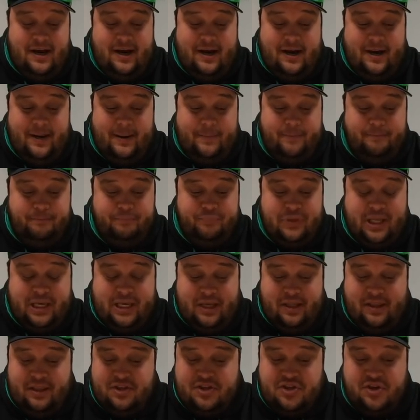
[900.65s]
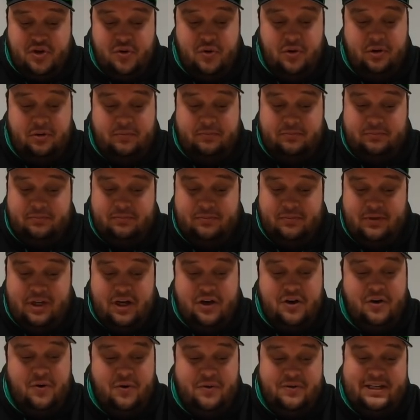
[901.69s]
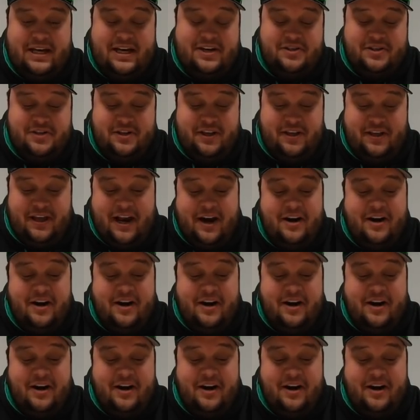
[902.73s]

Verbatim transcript: The school, École Nationale